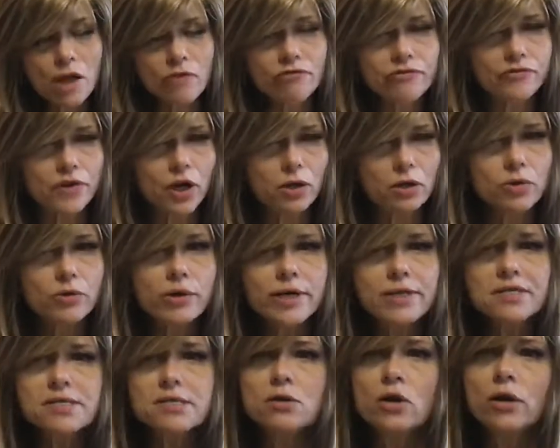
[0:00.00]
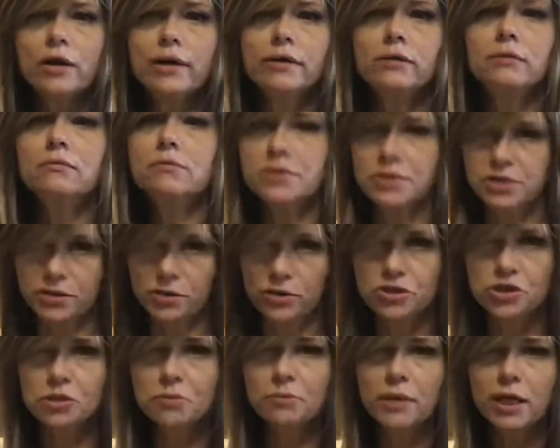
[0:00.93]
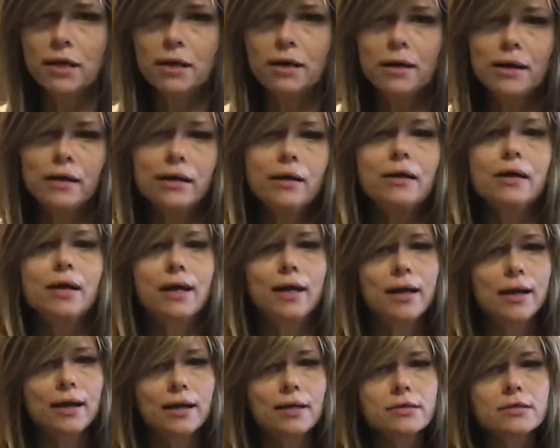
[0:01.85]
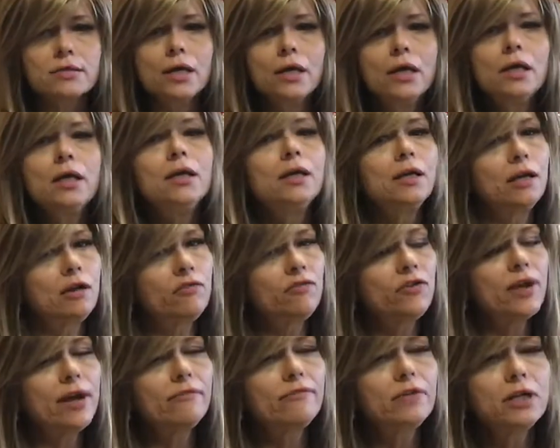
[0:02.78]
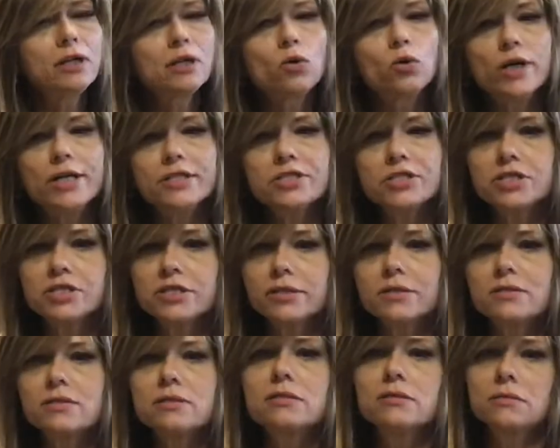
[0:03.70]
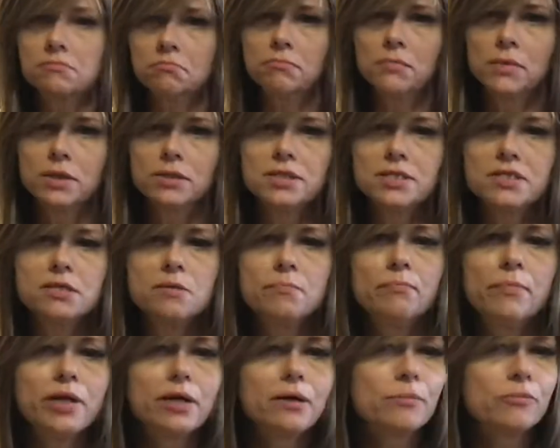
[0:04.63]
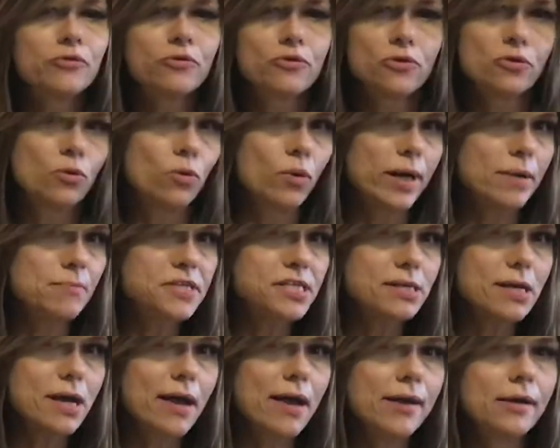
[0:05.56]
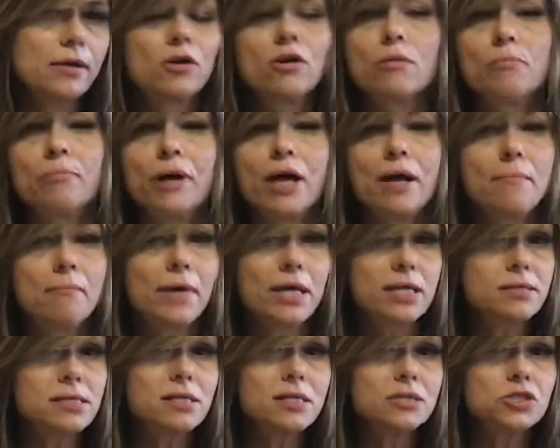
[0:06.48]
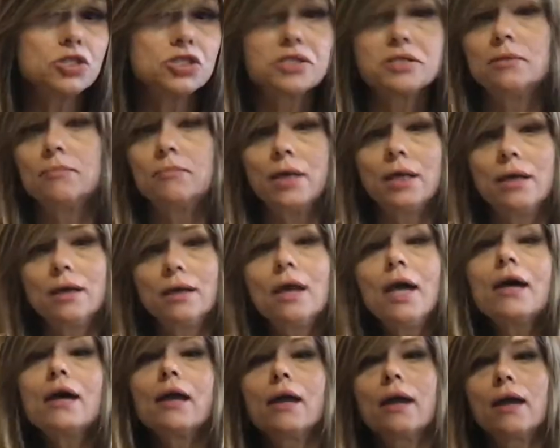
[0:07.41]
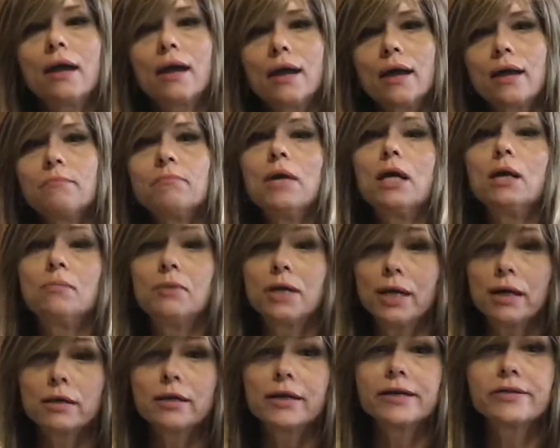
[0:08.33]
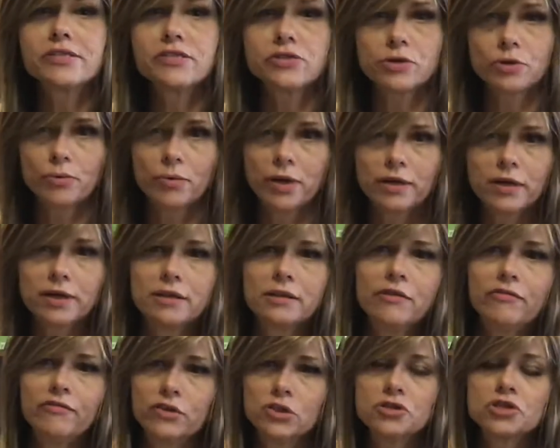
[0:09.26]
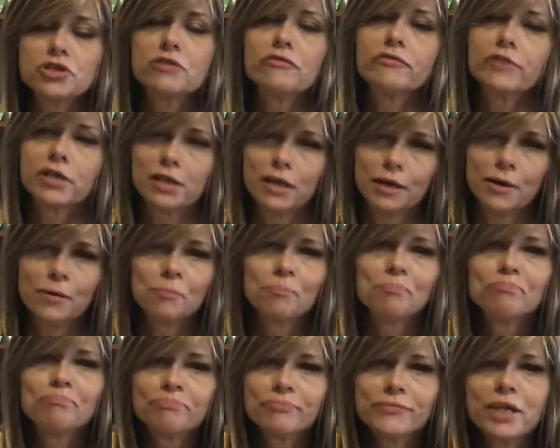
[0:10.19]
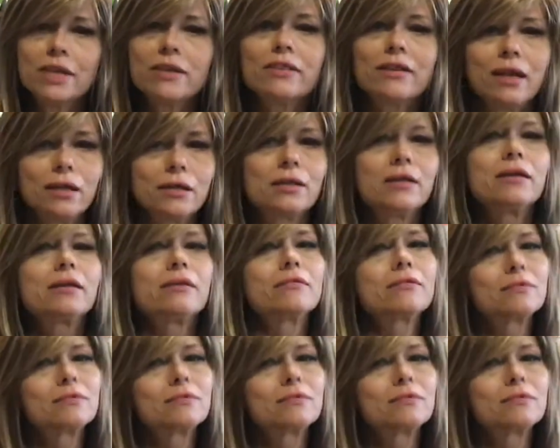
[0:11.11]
follow us on social media, and if you have any questions, submit them through the website or by message to me, and maybe I'll answer one in the future video. Thank you.